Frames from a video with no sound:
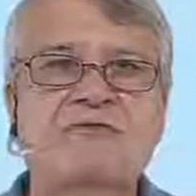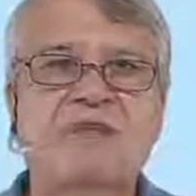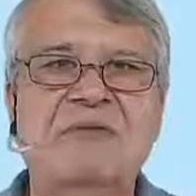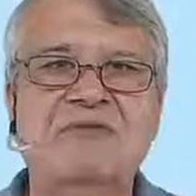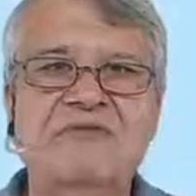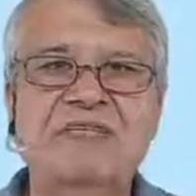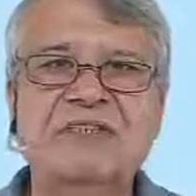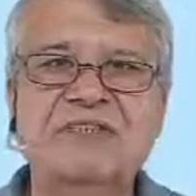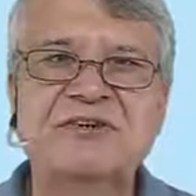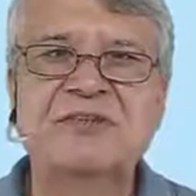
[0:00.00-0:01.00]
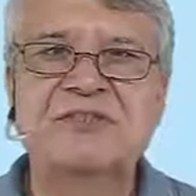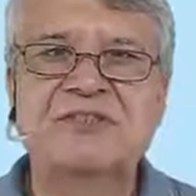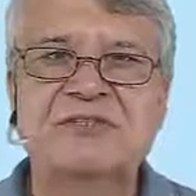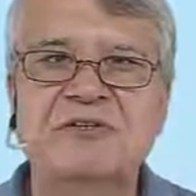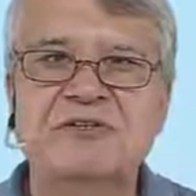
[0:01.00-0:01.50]
of what we've
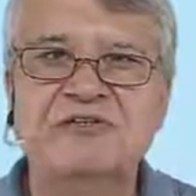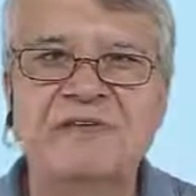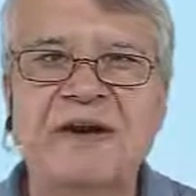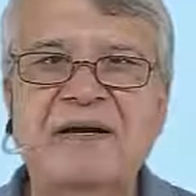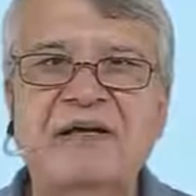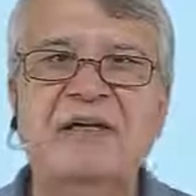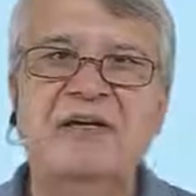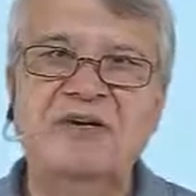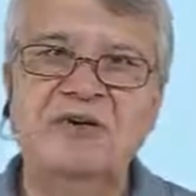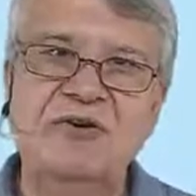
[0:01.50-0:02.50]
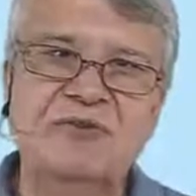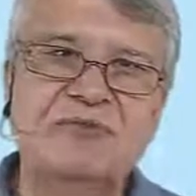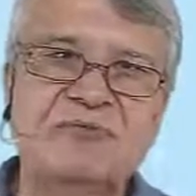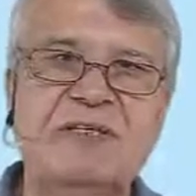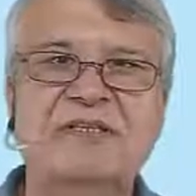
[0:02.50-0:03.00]
discussed so far
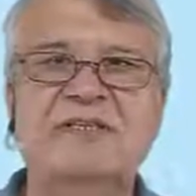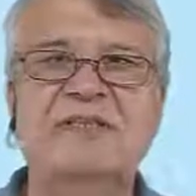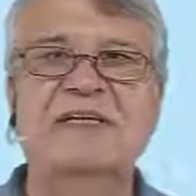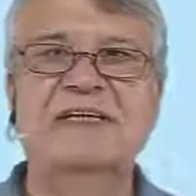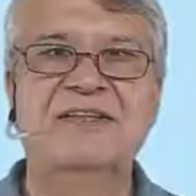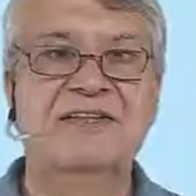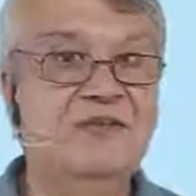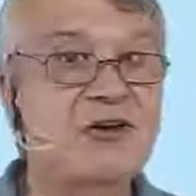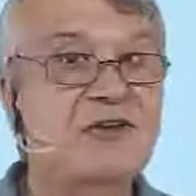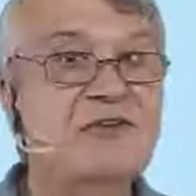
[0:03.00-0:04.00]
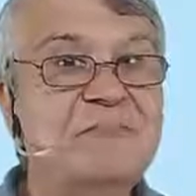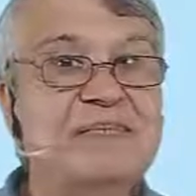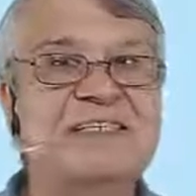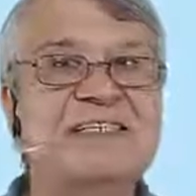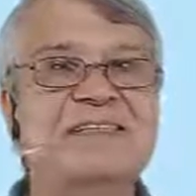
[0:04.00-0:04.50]
looks written. Don't
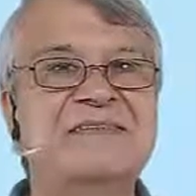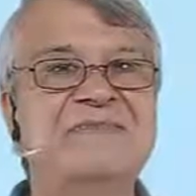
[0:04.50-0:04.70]
miss it.